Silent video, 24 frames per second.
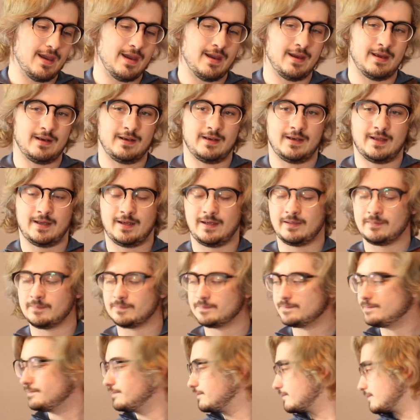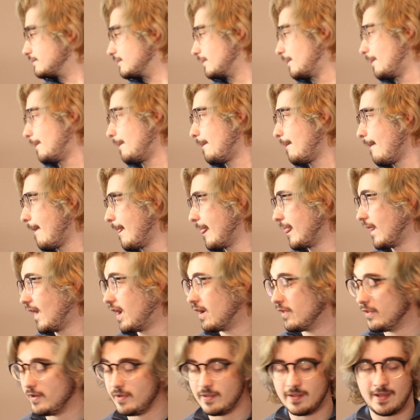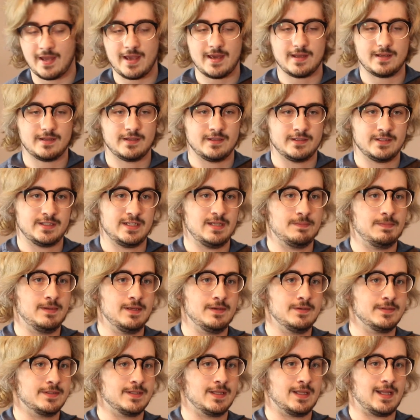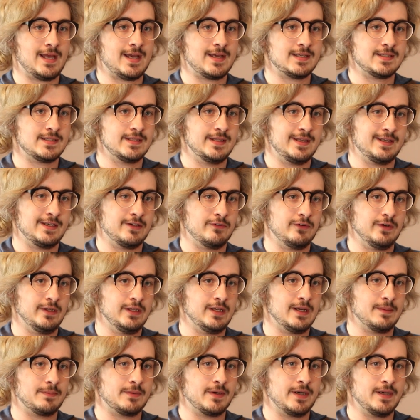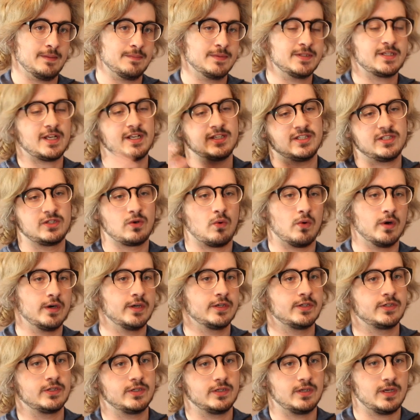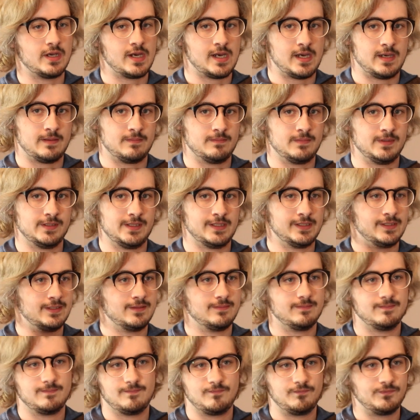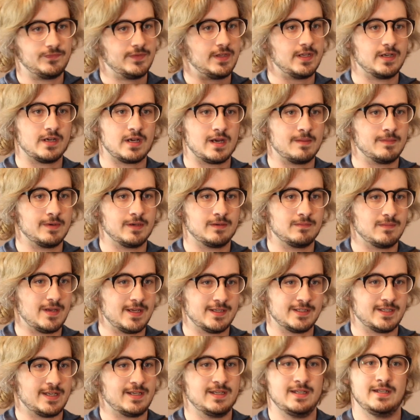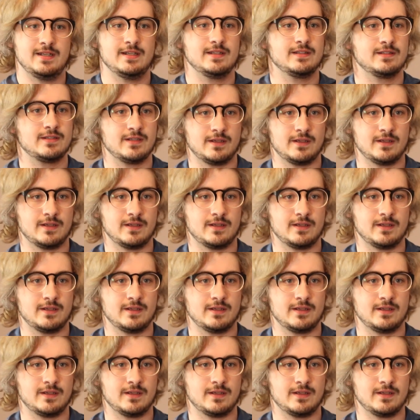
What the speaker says: And other than that, the CPU is the last thing to really upgrade, besides storage, but that can come as I need it,